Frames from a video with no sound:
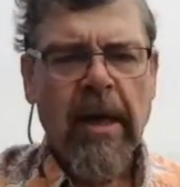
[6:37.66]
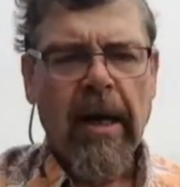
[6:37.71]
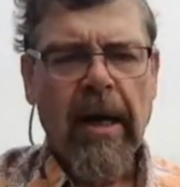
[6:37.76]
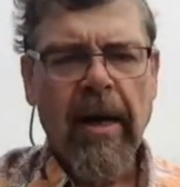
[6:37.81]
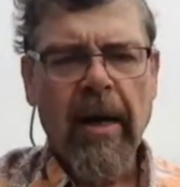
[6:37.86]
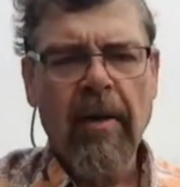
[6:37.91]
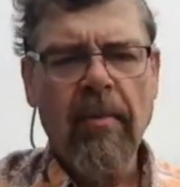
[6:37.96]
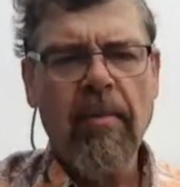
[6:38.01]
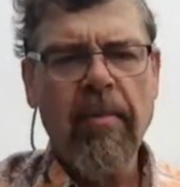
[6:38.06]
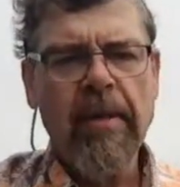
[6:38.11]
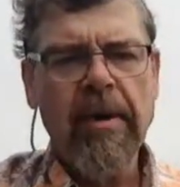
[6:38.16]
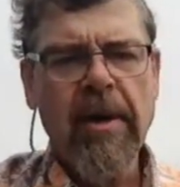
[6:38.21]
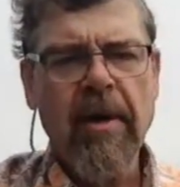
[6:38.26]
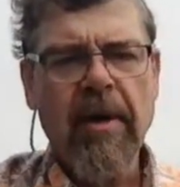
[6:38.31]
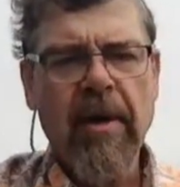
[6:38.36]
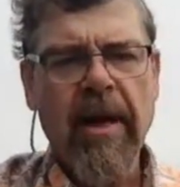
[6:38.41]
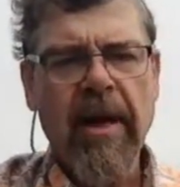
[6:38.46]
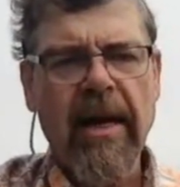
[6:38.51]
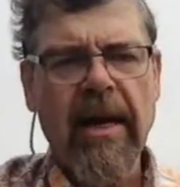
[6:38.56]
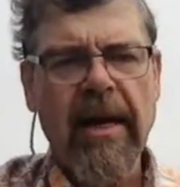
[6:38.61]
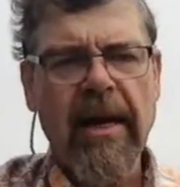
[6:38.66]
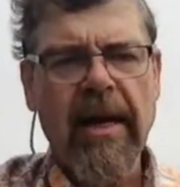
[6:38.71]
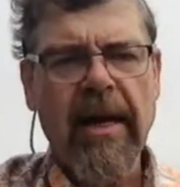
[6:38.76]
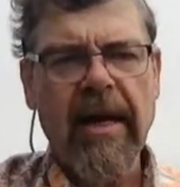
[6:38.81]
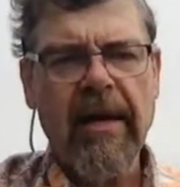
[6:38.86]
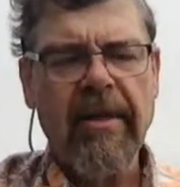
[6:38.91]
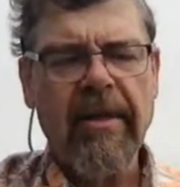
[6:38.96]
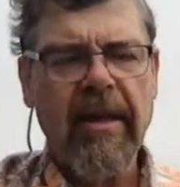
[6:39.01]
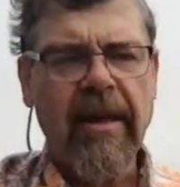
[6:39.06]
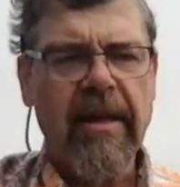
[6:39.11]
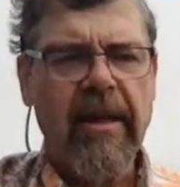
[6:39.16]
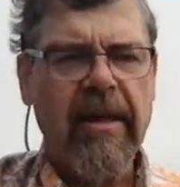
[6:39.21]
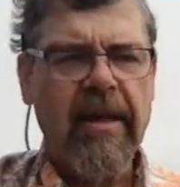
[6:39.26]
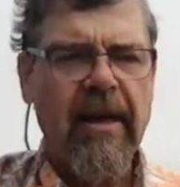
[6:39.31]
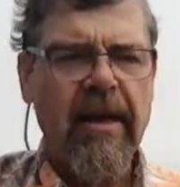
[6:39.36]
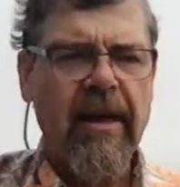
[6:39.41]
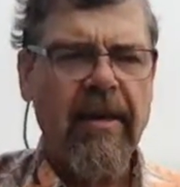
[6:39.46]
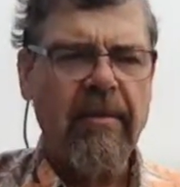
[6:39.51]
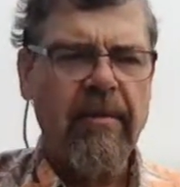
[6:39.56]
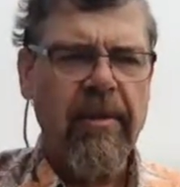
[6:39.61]
I think
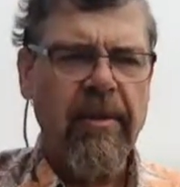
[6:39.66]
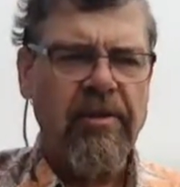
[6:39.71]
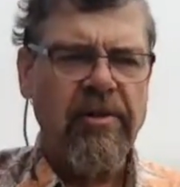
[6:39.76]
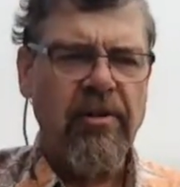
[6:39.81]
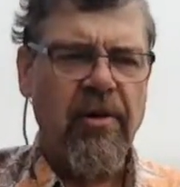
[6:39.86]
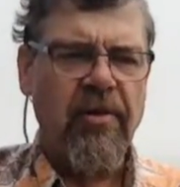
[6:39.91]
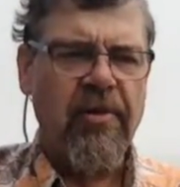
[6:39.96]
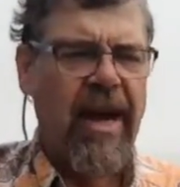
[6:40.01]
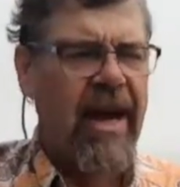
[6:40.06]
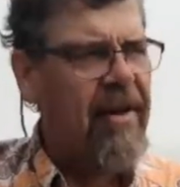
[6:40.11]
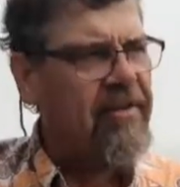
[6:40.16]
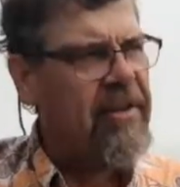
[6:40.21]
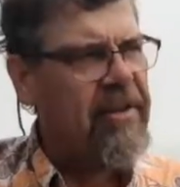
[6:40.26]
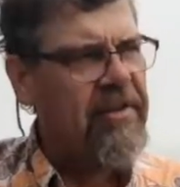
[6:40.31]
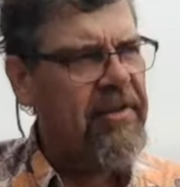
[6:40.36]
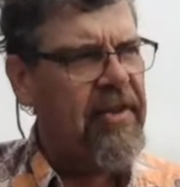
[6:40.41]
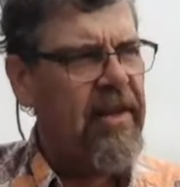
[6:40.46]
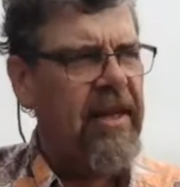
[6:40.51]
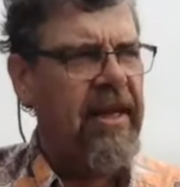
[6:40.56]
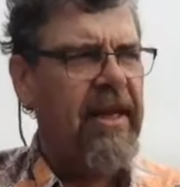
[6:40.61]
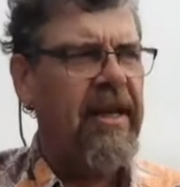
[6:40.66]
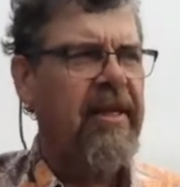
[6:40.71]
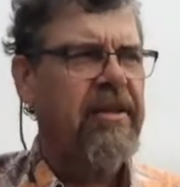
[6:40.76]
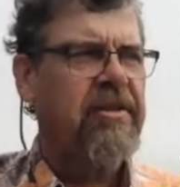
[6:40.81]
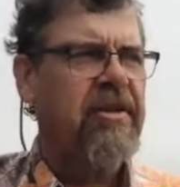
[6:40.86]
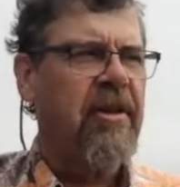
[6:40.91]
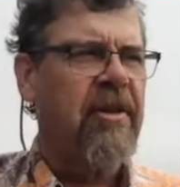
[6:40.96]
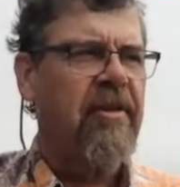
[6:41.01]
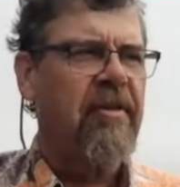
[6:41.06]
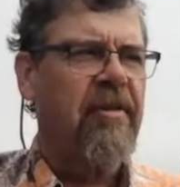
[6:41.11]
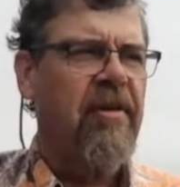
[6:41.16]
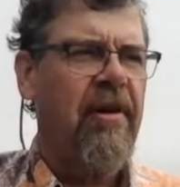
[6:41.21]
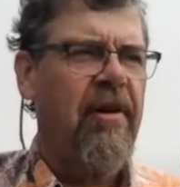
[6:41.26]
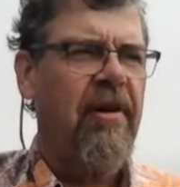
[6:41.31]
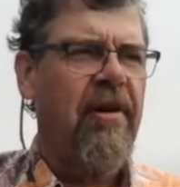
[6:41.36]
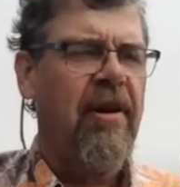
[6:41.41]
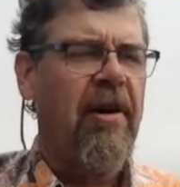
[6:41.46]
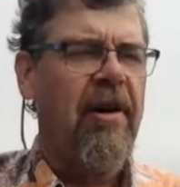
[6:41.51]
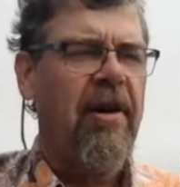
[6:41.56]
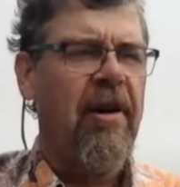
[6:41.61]
there's sort of the obvious things
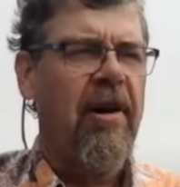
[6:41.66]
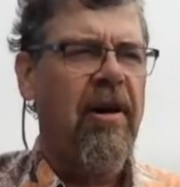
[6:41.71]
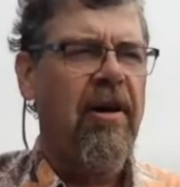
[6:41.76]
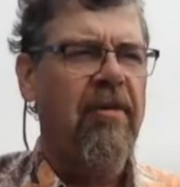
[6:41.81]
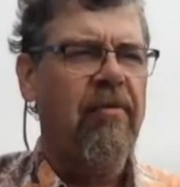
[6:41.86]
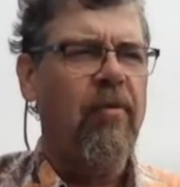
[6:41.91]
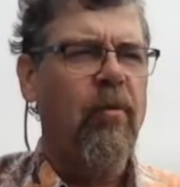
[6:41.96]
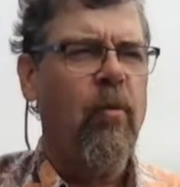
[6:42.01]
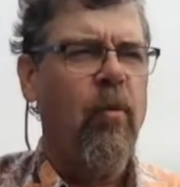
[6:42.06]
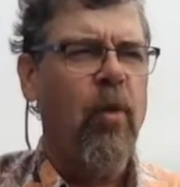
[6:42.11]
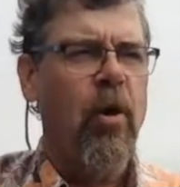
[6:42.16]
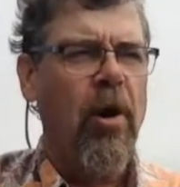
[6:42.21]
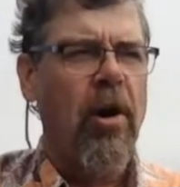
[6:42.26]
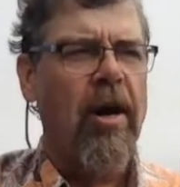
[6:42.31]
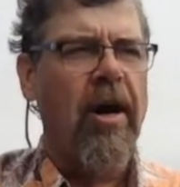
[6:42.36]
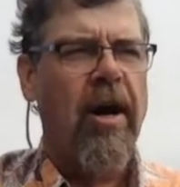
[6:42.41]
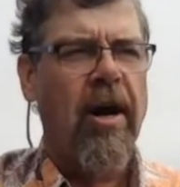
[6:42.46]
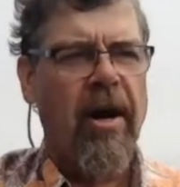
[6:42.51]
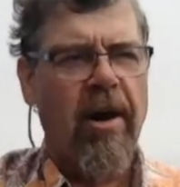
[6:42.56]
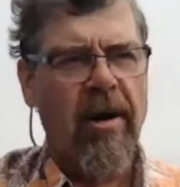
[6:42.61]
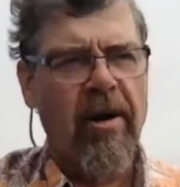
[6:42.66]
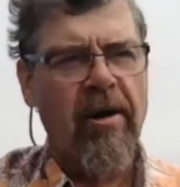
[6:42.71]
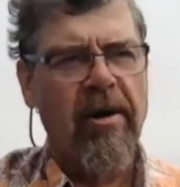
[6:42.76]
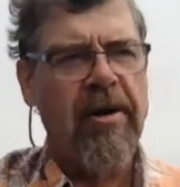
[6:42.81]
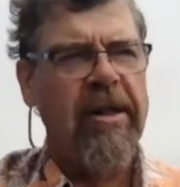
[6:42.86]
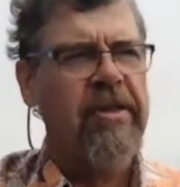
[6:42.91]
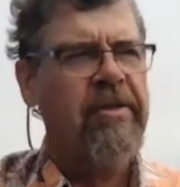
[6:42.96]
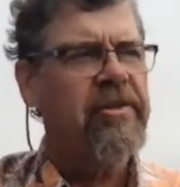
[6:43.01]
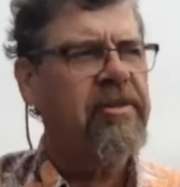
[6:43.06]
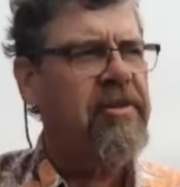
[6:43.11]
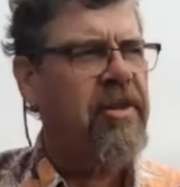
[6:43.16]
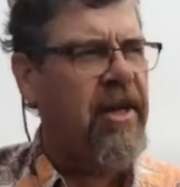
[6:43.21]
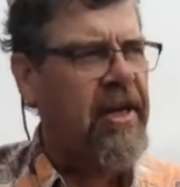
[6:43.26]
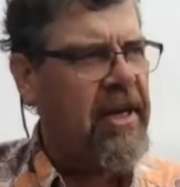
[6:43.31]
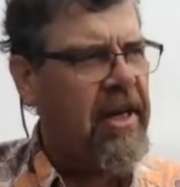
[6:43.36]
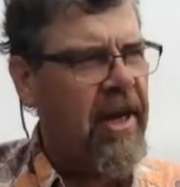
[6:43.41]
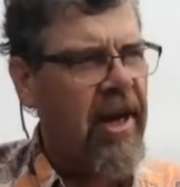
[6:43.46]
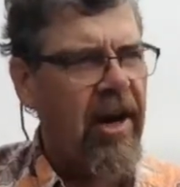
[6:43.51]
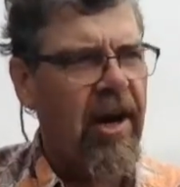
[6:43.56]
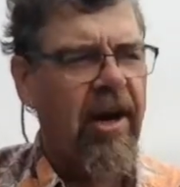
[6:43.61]
of work hard and
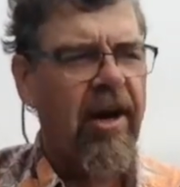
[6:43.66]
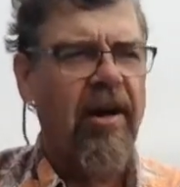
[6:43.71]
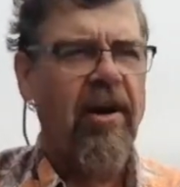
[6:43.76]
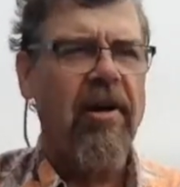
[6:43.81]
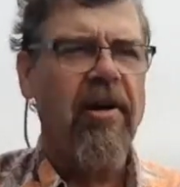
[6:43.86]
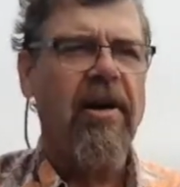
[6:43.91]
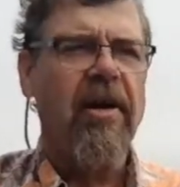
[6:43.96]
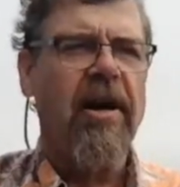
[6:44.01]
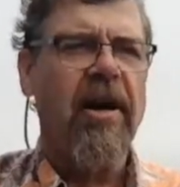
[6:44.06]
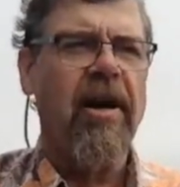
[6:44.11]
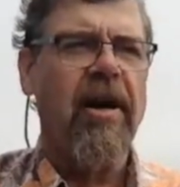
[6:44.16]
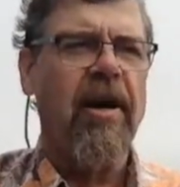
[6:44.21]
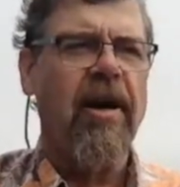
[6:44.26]
study hard,